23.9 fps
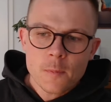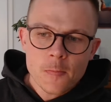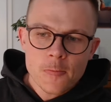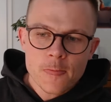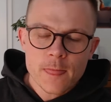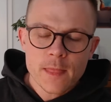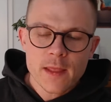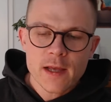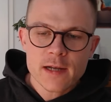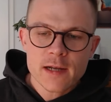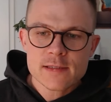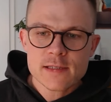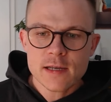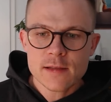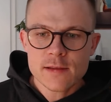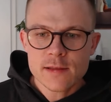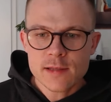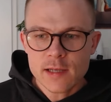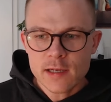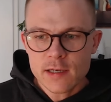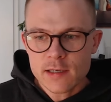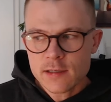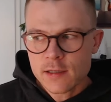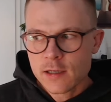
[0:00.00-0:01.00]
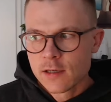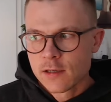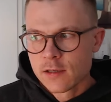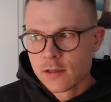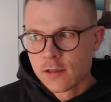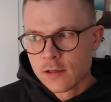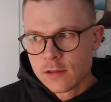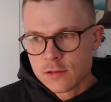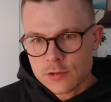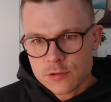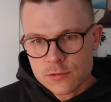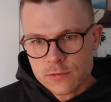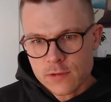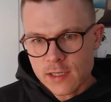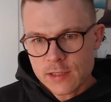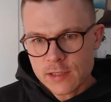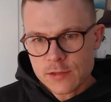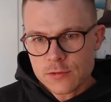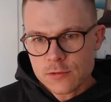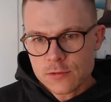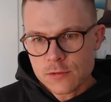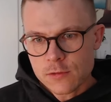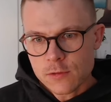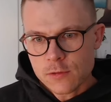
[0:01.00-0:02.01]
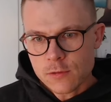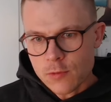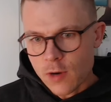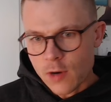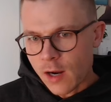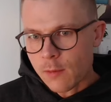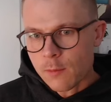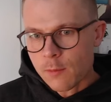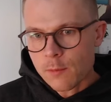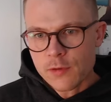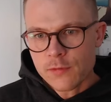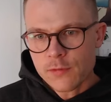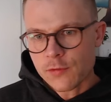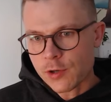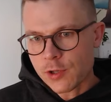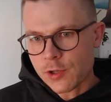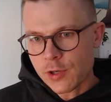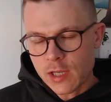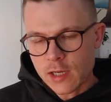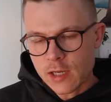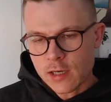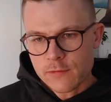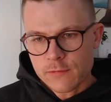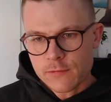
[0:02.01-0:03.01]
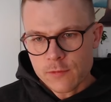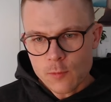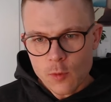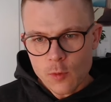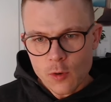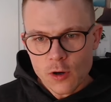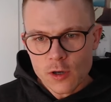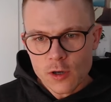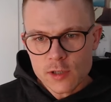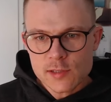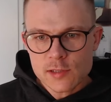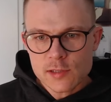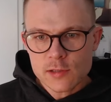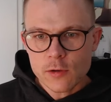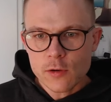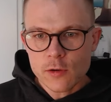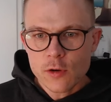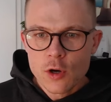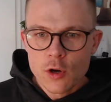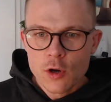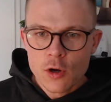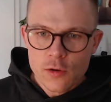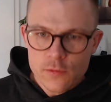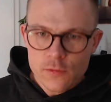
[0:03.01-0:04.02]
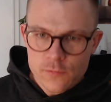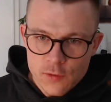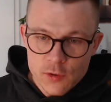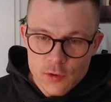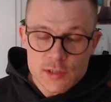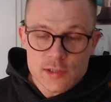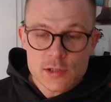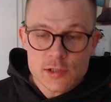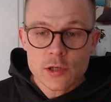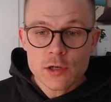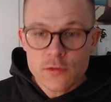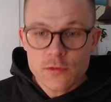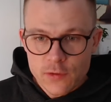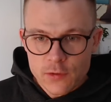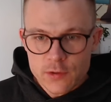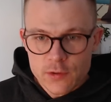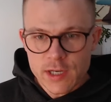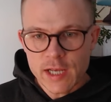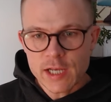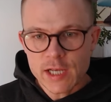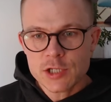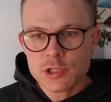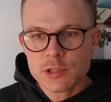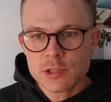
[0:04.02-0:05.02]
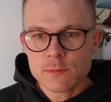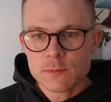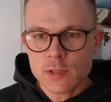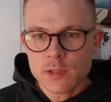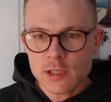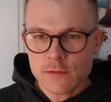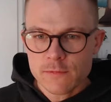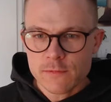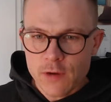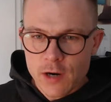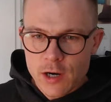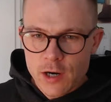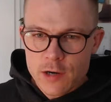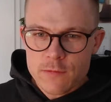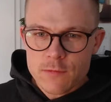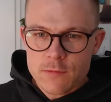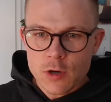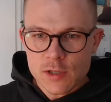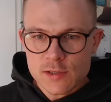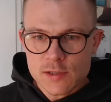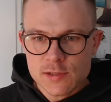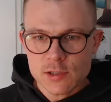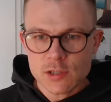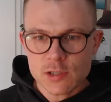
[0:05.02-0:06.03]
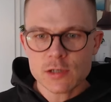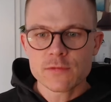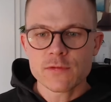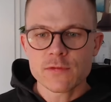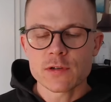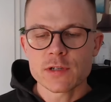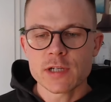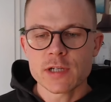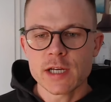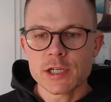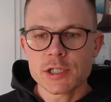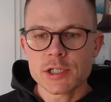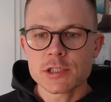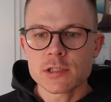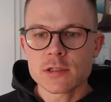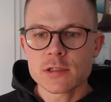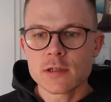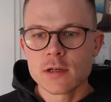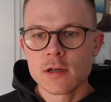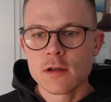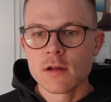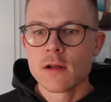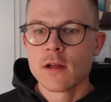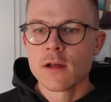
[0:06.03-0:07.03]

that's, I think, trying to run before you can even walk. So focus on the foundation, build a very rock-solid foundation,